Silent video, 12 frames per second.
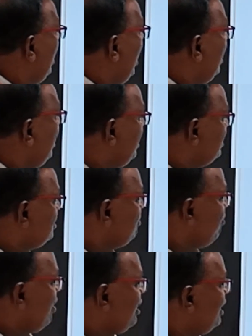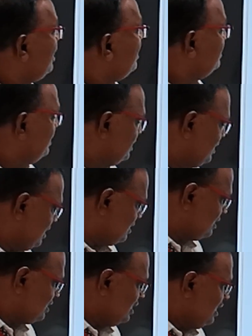And next for
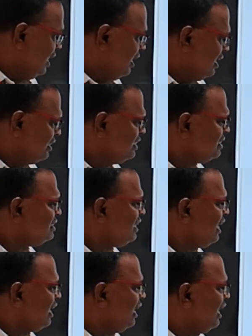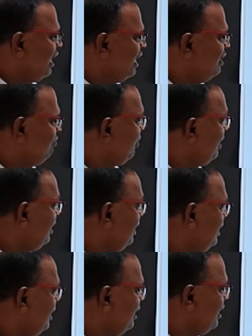registers. Register different
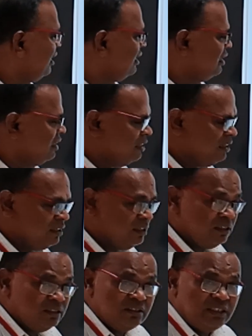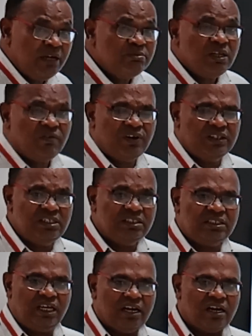types of
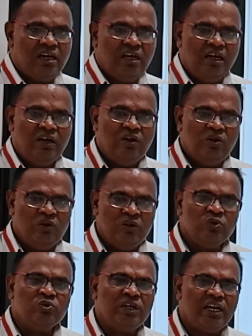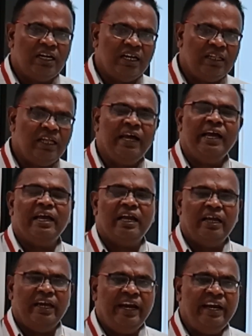register used under the
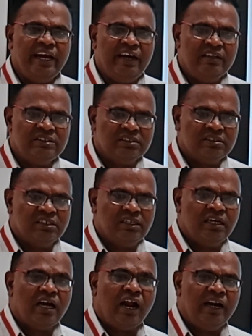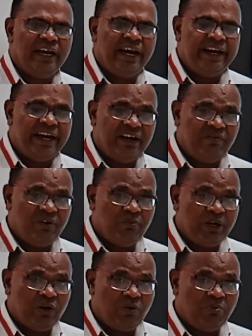8086 and
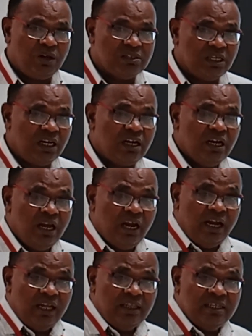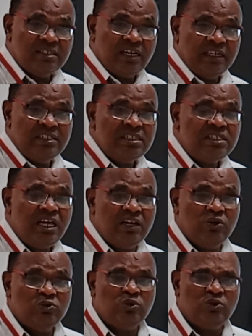8085 microprocessor. This register
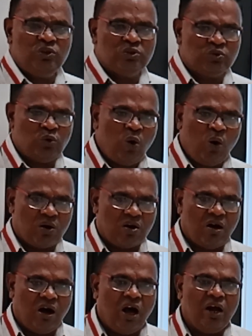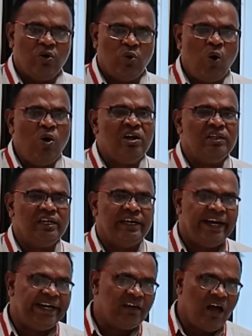used to store or hold the
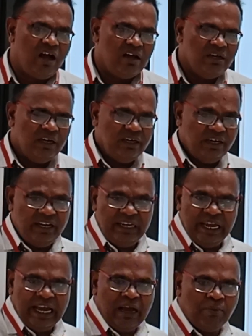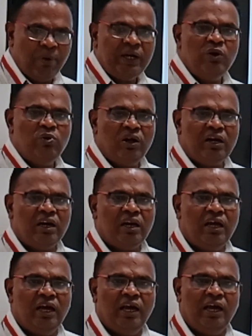data in a
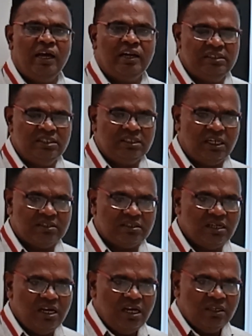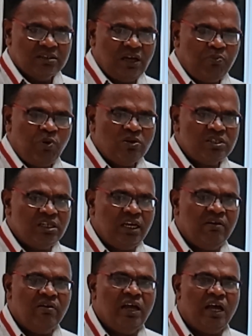particular registers. Suppose
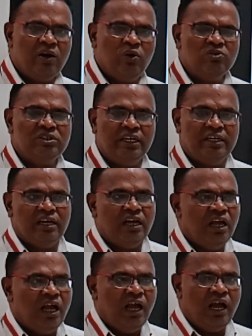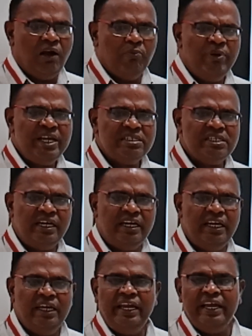we are using
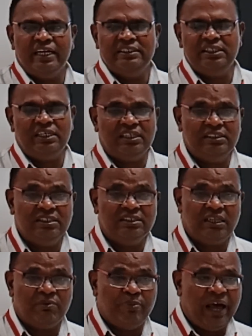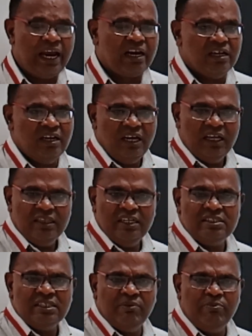BCDE register pair.
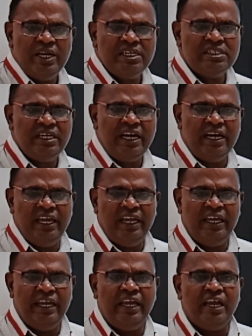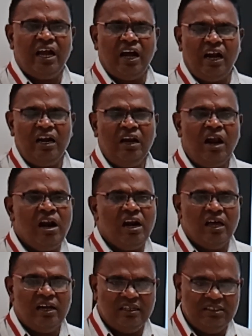This BCDE and
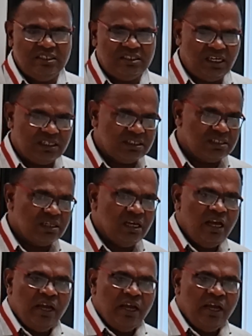all registers.